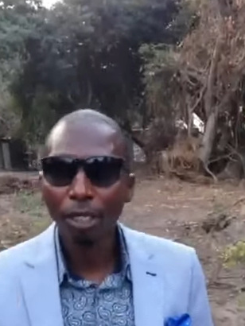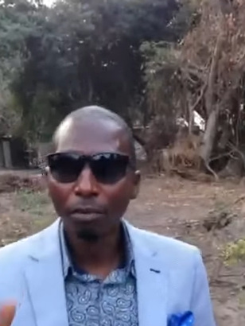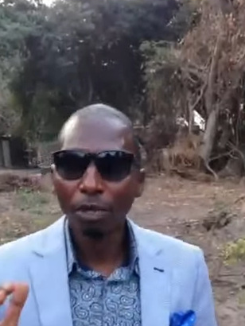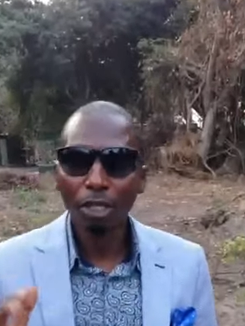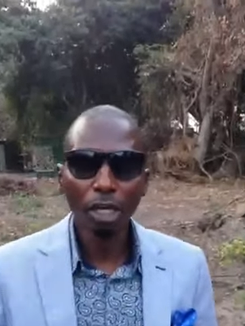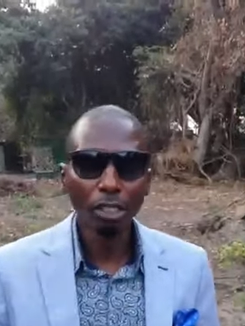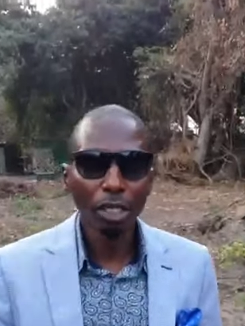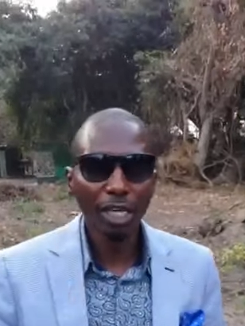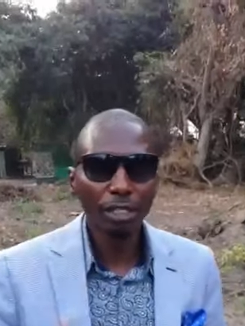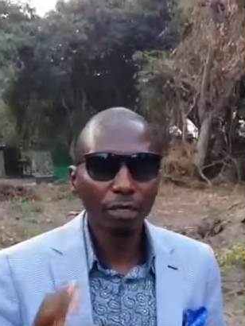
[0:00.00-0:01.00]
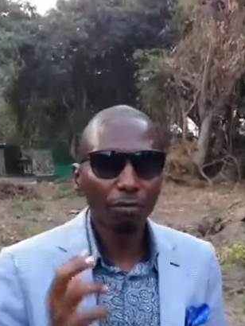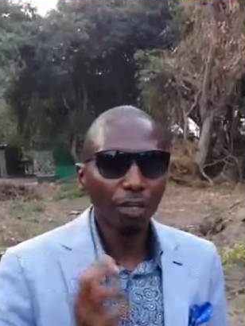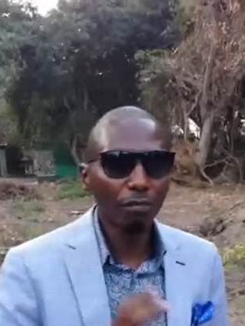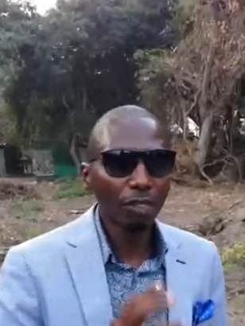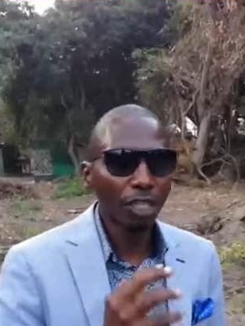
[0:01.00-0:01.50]
But nonetheless, if
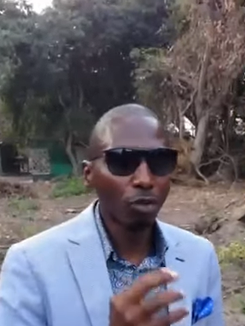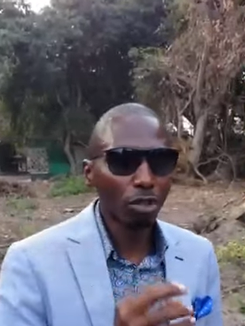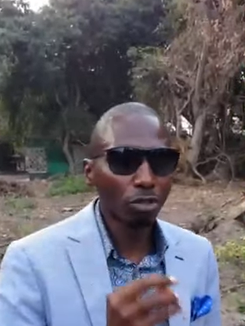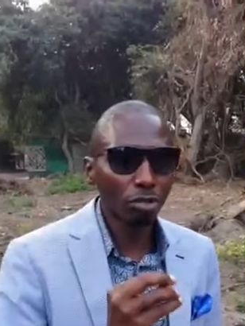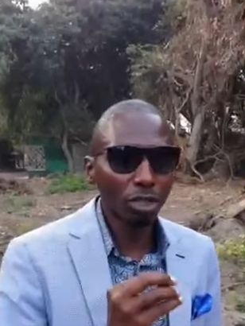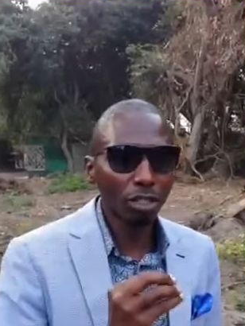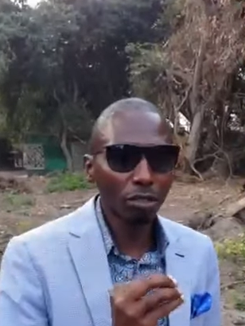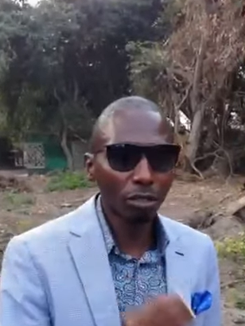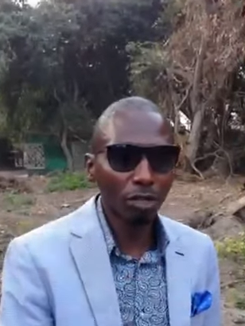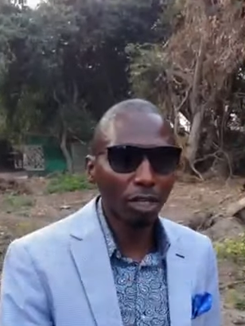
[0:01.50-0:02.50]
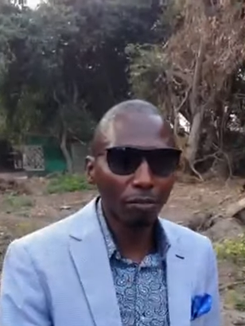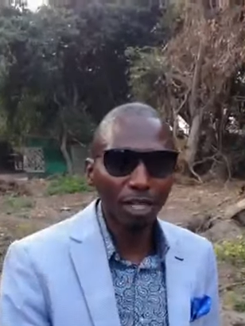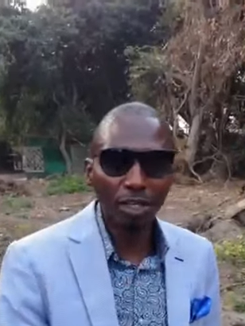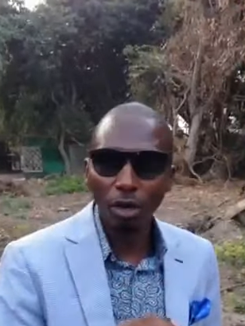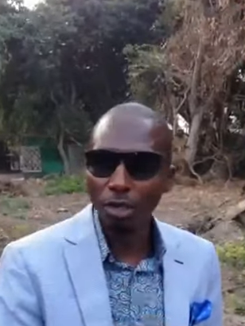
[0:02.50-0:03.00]
even they want to do a
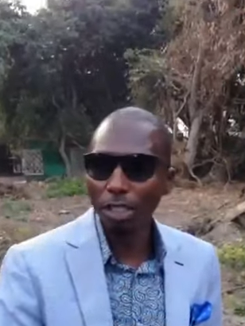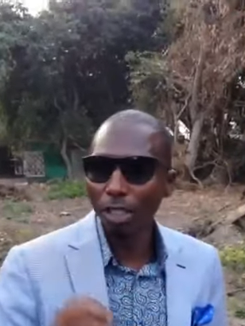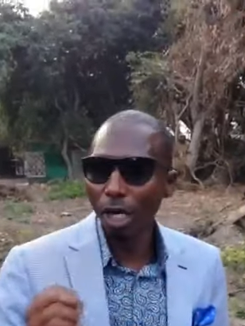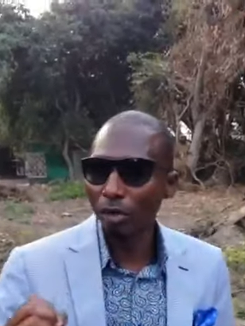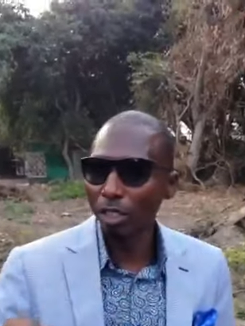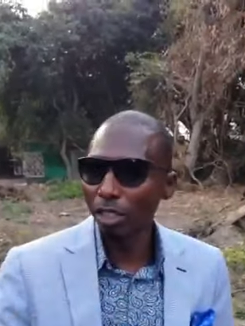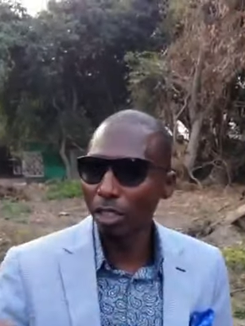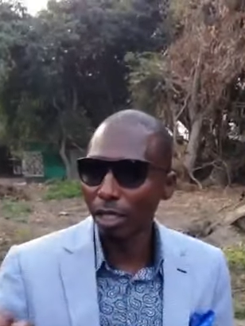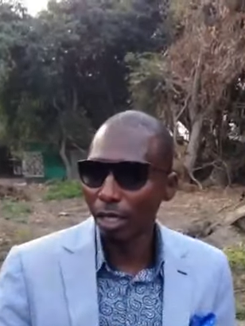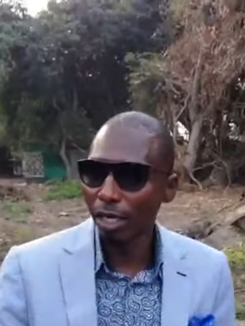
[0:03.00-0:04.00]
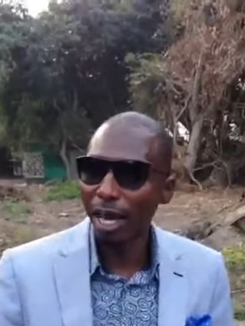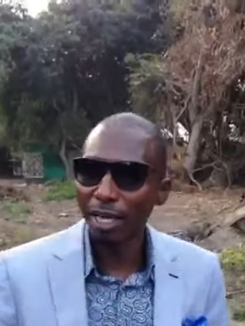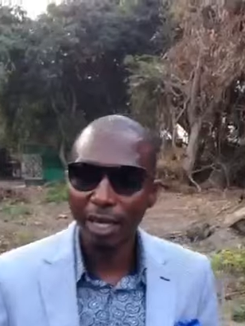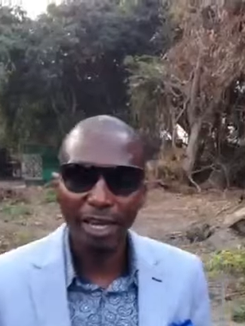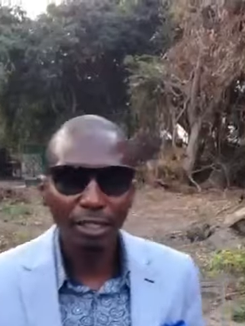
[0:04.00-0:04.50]
development under our TDA
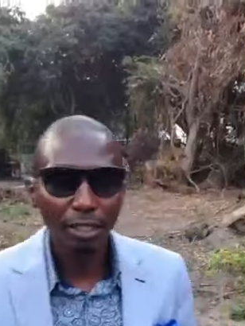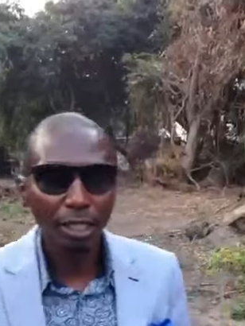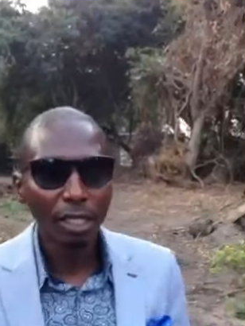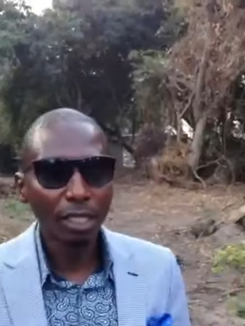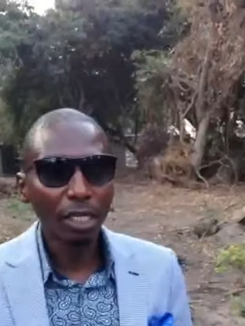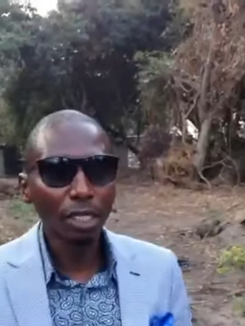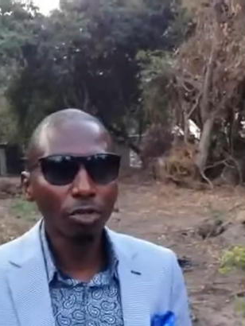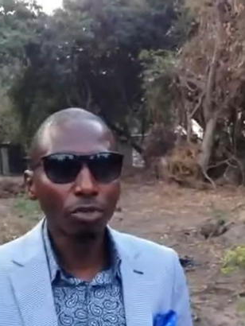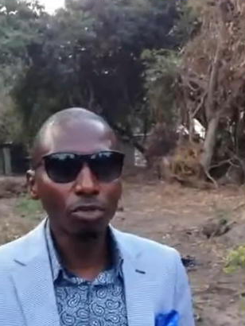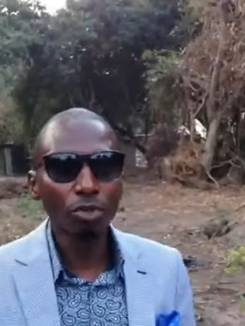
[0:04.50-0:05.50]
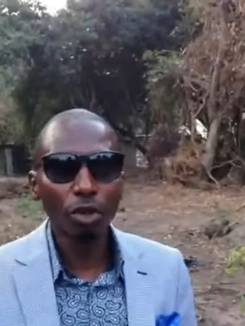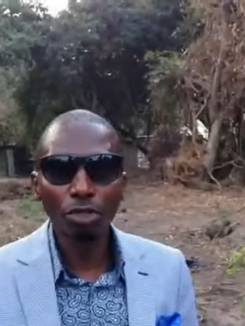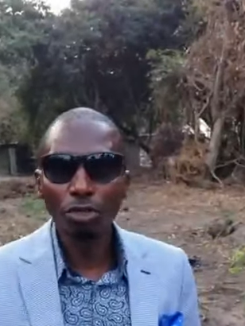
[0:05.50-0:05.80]
guidelines, they need to do what you